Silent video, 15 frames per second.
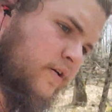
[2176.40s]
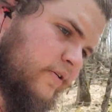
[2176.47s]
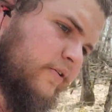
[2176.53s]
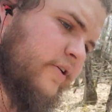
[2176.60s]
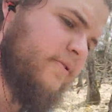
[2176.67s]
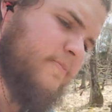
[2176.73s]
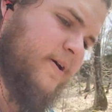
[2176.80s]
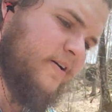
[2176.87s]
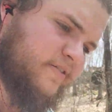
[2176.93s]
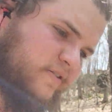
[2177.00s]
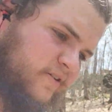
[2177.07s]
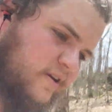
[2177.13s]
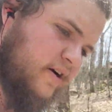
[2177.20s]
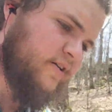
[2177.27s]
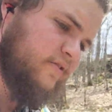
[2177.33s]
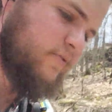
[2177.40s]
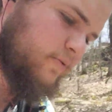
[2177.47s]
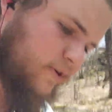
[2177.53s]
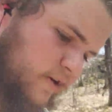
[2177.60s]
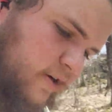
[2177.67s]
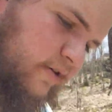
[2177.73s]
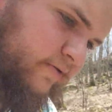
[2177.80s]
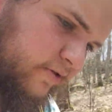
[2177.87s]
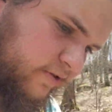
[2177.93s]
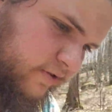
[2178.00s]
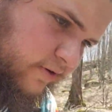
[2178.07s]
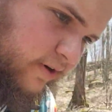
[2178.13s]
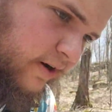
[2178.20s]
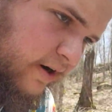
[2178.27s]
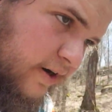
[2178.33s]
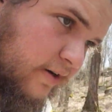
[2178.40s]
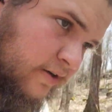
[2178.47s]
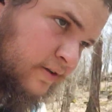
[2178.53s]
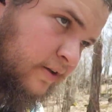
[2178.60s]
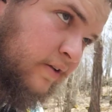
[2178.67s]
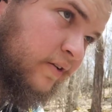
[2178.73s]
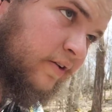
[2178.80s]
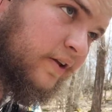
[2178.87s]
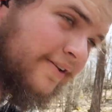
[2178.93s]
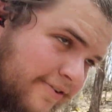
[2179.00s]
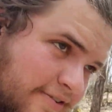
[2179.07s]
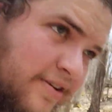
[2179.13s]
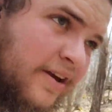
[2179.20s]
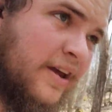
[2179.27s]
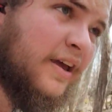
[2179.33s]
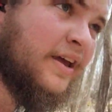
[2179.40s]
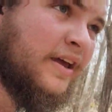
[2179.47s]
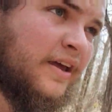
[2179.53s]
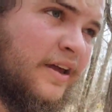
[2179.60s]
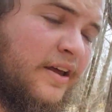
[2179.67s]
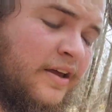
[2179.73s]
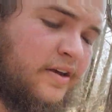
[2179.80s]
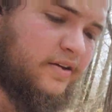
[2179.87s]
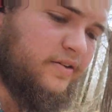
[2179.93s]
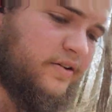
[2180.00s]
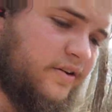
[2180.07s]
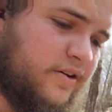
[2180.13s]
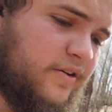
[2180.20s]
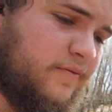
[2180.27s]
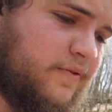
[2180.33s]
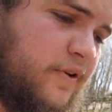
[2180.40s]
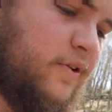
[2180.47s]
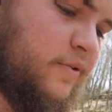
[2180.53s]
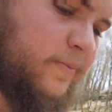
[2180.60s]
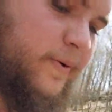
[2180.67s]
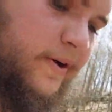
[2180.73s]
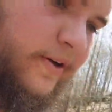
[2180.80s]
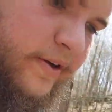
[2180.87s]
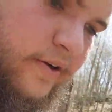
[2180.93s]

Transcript: we'll get back to you guys when we get up to the rock, the cliffs, with a good view. We're probably